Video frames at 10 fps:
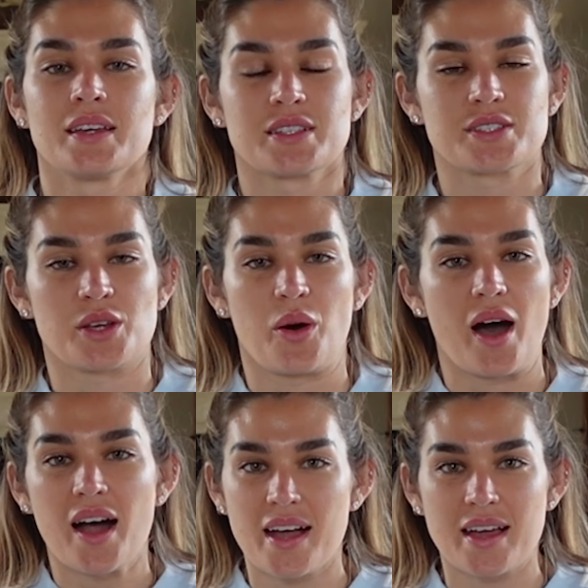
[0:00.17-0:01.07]
So
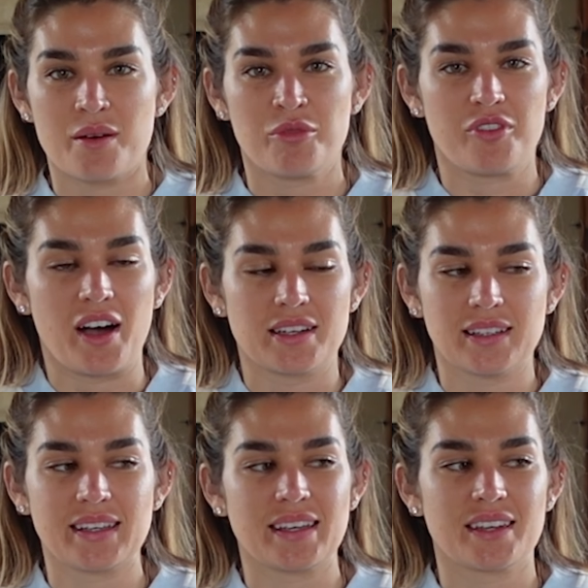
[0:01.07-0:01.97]
I am
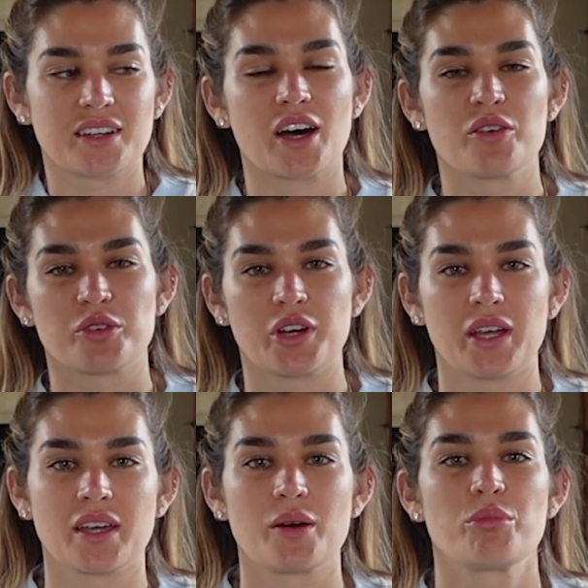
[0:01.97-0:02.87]
finally
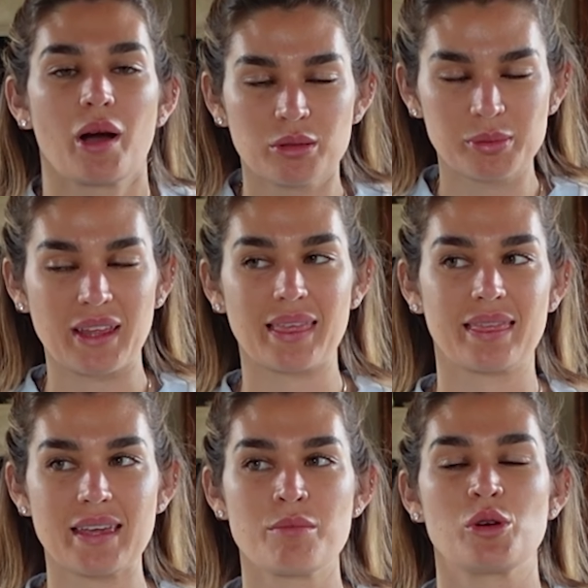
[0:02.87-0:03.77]
covering probably
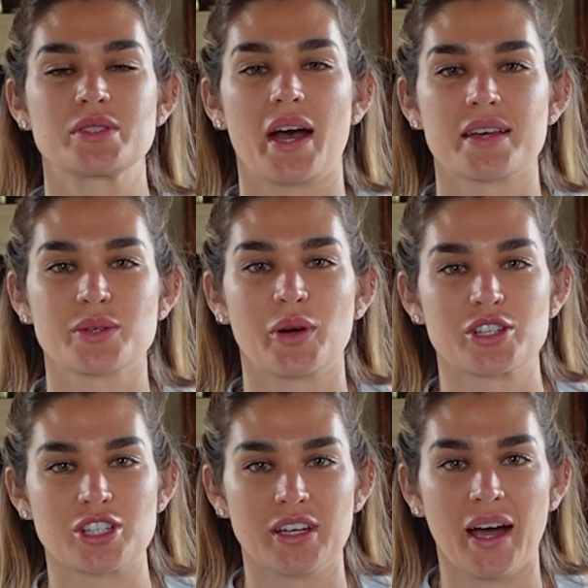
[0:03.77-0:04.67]
the most asked
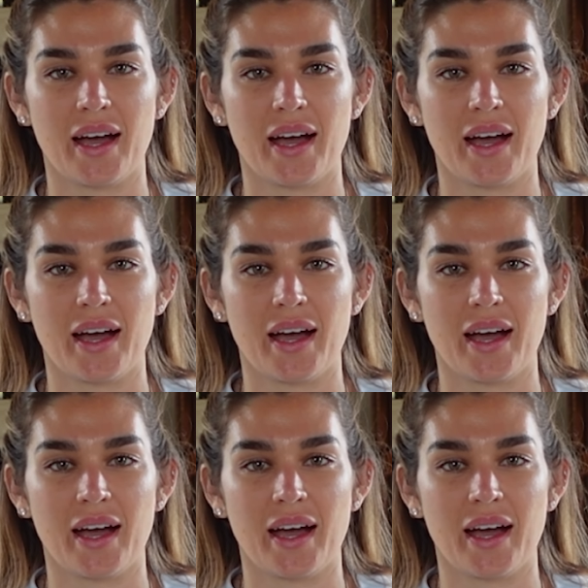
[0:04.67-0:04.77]
question